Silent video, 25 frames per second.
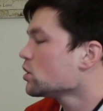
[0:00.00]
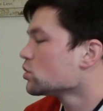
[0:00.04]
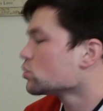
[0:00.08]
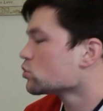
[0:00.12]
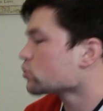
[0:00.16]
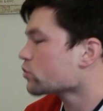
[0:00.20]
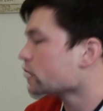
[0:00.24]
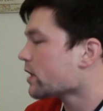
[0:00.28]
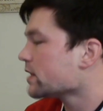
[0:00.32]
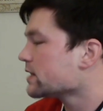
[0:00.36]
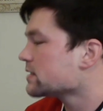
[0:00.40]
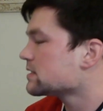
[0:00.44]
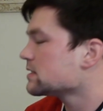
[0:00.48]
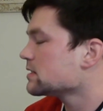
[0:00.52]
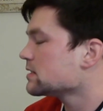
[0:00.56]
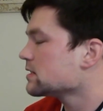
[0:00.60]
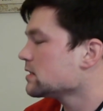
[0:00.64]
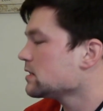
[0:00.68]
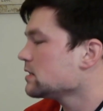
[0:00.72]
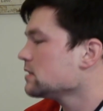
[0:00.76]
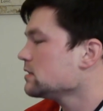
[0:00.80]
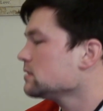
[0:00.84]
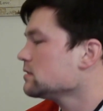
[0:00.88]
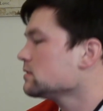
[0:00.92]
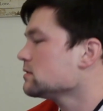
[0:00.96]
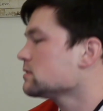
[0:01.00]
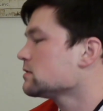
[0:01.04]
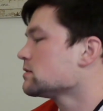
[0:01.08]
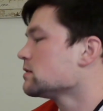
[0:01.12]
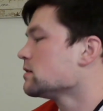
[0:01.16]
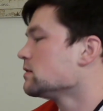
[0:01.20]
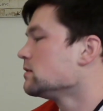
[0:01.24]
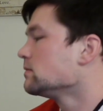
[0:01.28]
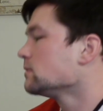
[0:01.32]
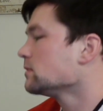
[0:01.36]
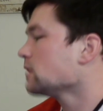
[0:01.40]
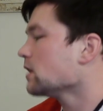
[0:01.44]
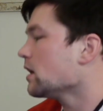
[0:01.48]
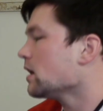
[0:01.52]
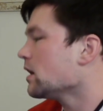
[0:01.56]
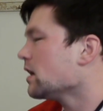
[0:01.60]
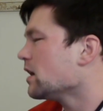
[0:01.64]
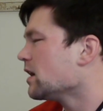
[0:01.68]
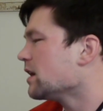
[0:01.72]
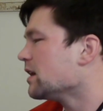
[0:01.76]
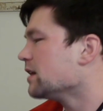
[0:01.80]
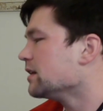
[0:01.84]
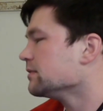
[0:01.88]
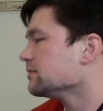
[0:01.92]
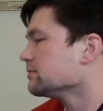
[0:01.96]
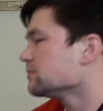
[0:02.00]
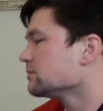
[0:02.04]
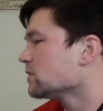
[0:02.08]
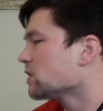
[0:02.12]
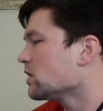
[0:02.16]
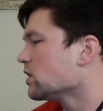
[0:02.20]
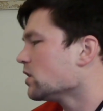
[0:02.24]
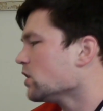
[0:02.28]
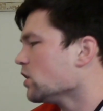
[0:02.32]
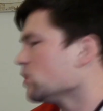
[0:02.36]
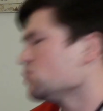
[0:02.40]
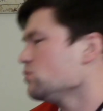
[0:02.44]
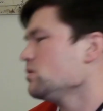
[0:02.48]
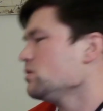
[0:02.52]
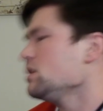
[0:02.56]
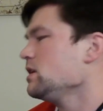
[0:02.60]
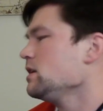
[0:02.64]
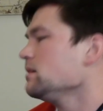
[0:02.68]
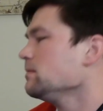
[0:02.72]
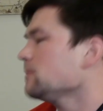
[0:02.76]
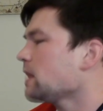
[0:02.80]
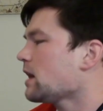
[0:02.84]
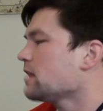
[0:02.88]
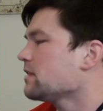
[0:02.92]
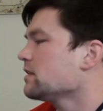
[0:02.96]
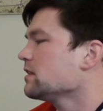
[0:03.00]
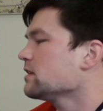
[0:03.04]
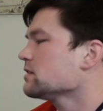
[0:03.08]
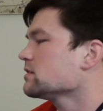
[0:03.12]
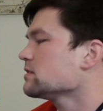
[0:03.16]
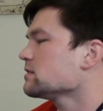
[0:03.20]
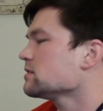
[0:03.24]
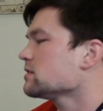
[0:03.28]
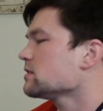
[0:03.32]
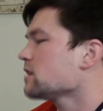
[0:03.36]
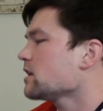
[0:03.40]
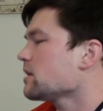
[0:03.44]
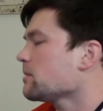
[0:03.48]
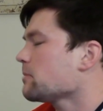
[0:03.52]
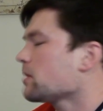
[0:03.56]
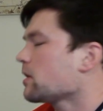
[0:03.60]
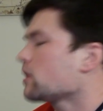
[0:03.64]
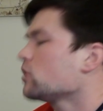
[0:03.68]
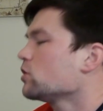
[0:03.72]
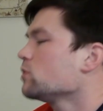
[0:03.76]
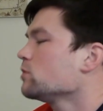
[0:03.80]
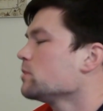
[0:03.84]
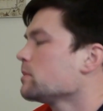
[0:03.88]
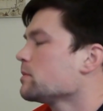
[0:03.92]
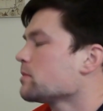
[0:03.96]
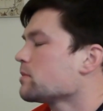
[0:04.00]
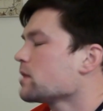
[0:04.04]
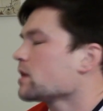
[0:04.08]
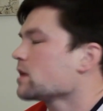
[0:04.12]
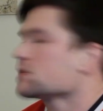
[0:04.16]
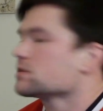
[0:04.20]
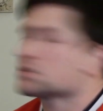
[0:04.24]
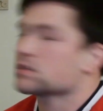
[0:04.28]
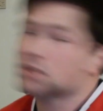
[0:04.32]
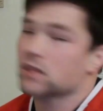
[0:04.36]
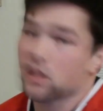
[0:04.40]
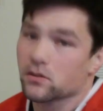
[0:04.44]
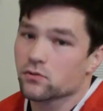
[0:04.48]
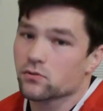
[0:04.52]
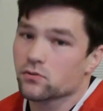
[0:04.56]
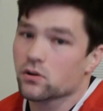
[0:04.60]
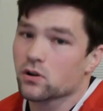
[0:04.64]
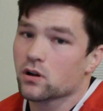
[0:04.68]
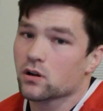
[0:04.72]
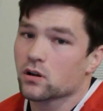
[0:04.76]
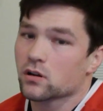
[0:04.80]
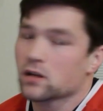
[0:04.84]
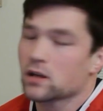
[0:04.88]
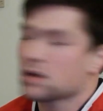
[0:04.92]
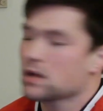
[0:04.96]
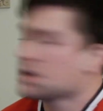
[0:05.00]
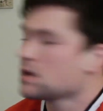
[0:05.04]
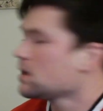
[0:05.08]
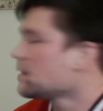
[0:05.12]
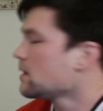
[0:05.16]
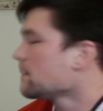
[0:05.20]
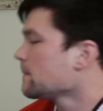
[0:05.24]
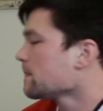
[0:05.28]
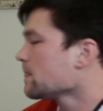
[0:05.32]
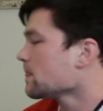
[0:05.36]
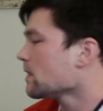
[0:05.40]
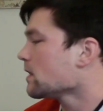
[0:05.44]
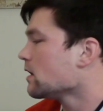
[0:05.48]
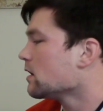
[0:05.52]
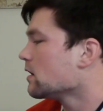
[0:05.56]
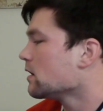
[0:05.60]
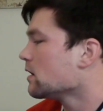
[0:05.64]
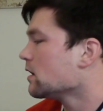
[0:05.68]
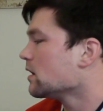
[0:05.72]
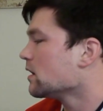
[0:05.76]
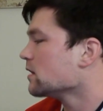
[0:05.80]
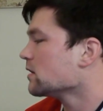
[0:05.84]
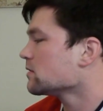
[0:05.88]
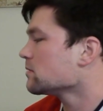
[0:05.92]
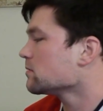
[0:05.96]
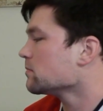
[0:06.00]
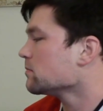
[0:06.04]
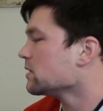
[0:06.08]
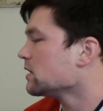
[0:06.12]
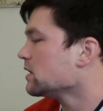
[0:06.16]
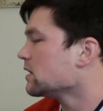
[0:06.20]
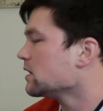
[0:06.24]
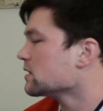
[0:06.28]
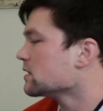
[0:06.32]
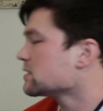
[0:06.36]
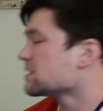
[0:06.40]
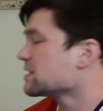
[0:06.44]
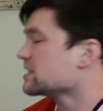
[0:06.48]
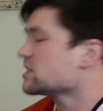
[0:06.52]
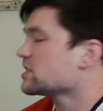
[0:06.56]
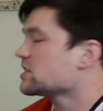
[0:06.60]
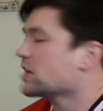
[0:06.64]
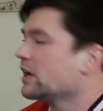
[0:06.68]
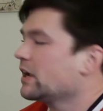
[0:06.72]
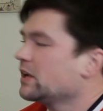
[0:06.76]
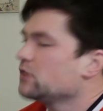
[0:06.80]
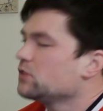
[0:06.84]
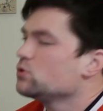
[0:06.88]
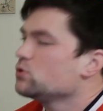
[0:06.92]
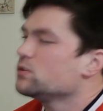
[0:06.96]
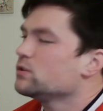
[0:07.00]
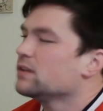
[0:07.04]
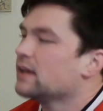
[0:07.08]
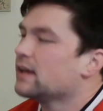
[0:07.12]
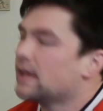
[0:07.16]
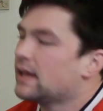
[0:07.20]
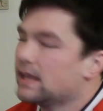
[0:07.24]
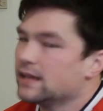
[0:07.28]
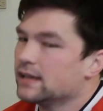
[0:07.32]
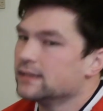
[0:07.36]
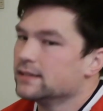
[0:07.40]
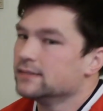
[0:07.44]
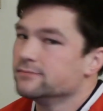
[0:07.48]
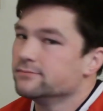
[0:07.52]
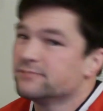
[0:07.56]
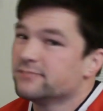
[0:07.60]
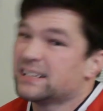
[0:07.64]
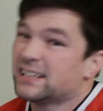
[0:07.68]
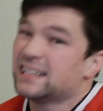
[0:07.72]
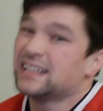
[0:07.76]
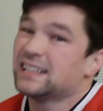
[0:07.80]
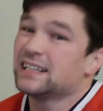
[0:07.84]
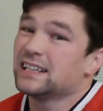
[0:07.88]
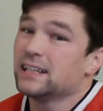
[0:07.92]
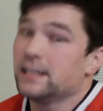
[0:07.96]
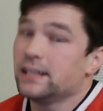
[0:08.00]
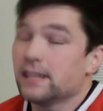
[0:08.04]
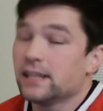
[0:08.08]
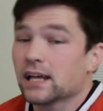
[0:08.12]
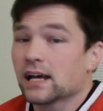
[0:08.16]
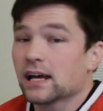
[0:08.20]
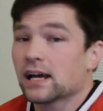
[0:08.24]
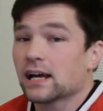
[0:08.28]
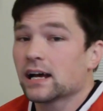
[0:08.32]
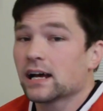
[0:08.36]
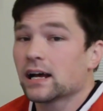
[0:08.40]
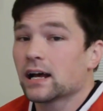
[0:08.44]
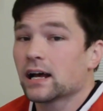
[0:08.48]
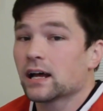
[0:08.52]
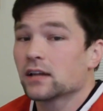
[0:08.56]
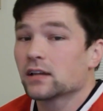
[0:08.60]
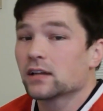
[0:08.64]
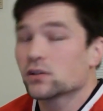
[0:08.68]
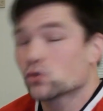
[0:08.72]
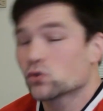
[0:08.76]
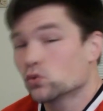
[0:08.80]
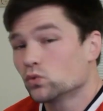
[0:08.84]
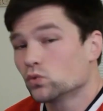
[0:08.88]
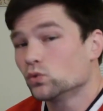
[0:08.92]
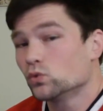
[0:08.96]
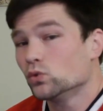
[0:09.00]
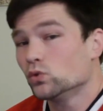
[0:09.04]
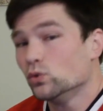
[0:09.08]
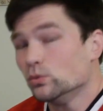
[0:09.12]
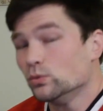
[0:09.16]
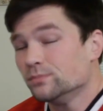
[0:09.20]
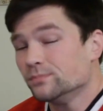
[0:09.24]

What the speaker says: Tri-Cities, Lahui, I think is his name. I could be pronouncing that wrong. But he gets a checking to the head. Not cool.